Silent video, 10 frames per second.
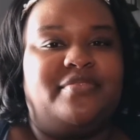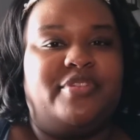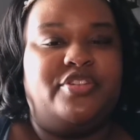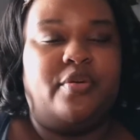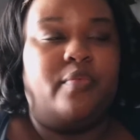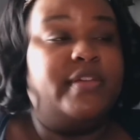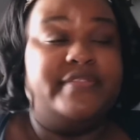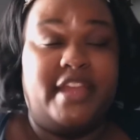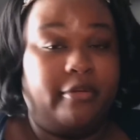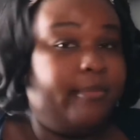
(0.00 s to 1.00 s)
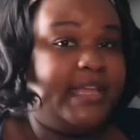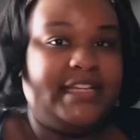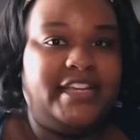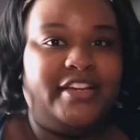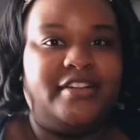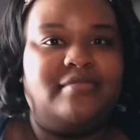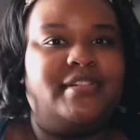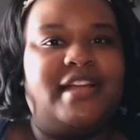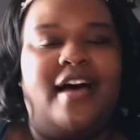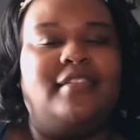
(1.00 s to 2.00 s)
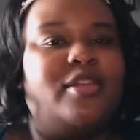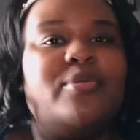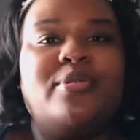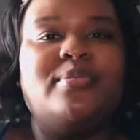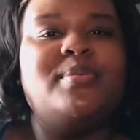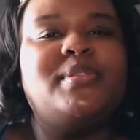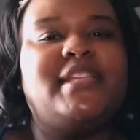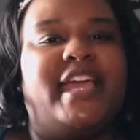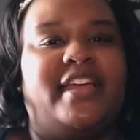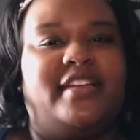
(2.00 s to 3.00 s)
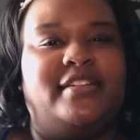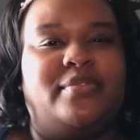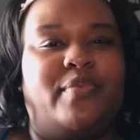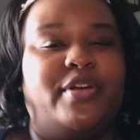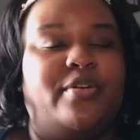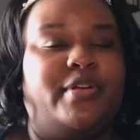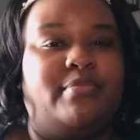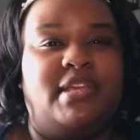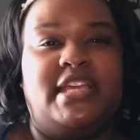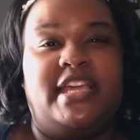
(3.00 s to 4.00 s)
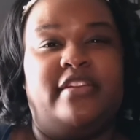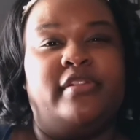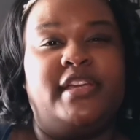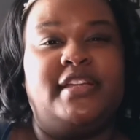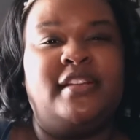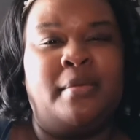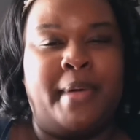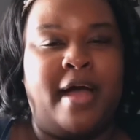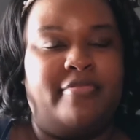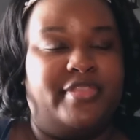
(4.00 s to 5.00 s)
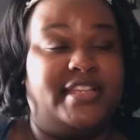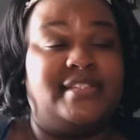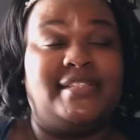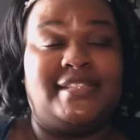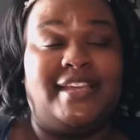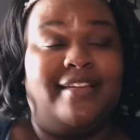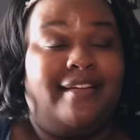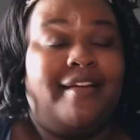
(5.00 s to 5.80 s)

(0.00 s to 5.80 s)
you know, we've never been here, we're not locals, and we're going to be hearing about this